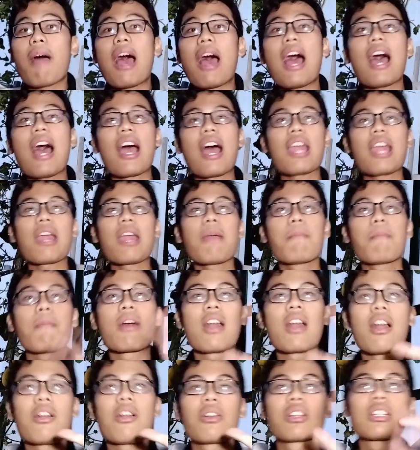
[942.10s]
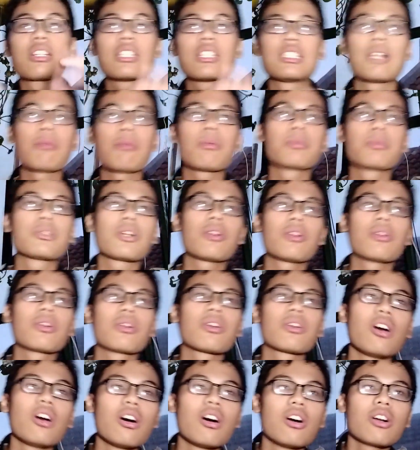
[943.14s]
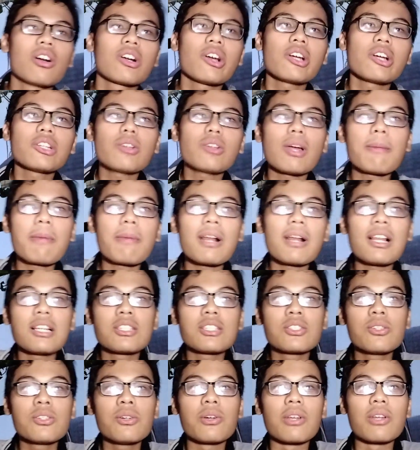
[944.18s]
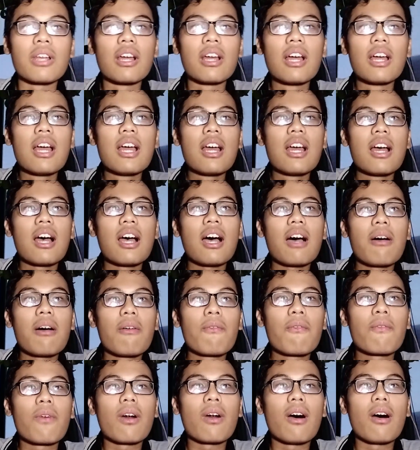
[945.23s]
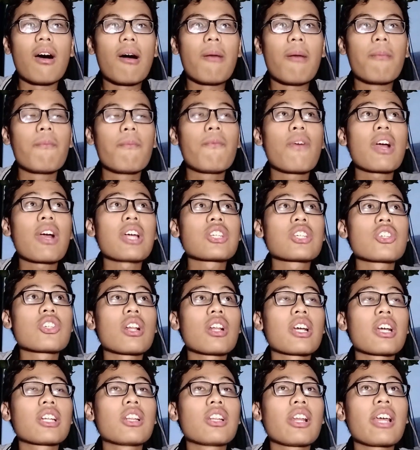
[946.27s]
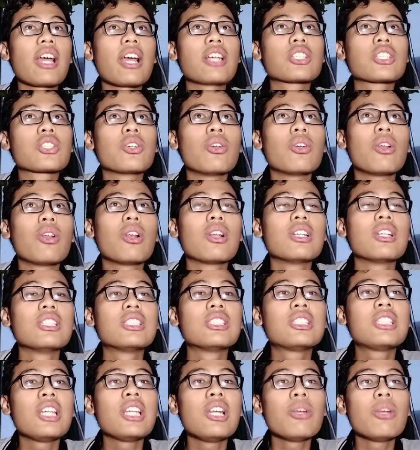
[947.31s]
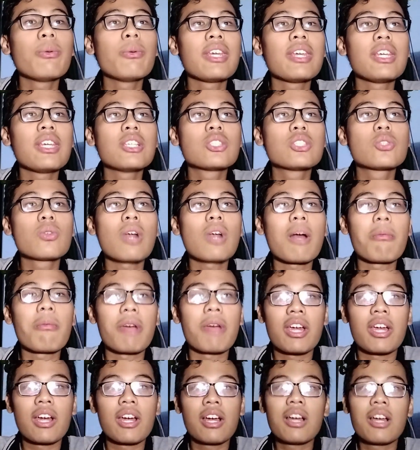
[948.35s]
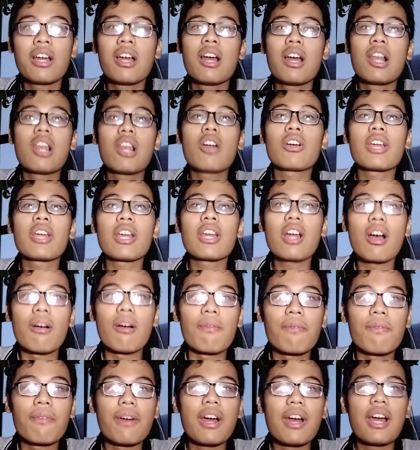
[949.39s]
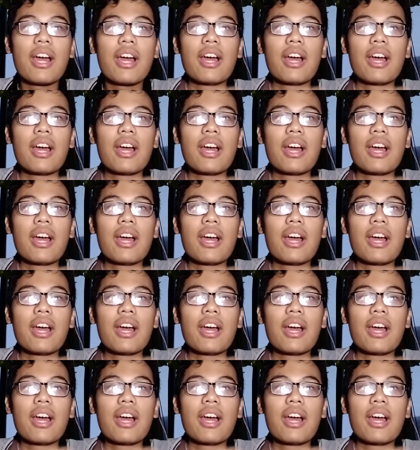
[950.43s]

I, Bernard Christian Wibsana Nugroho, going to MLS soon from Vocational Catholic High School, Sin Louis, Surabaya, logging off.